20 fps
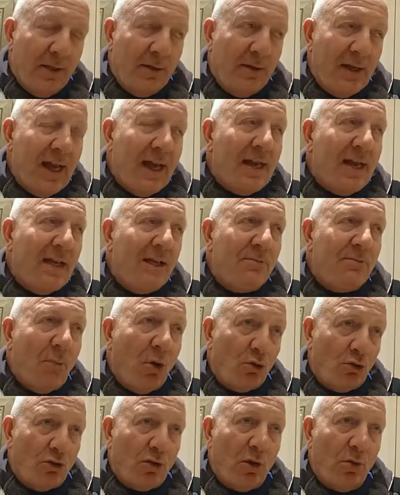The AA's
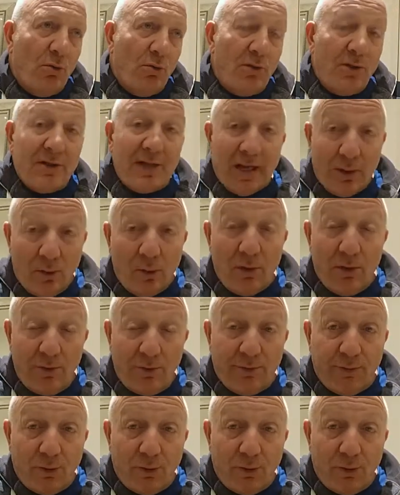motto that I worked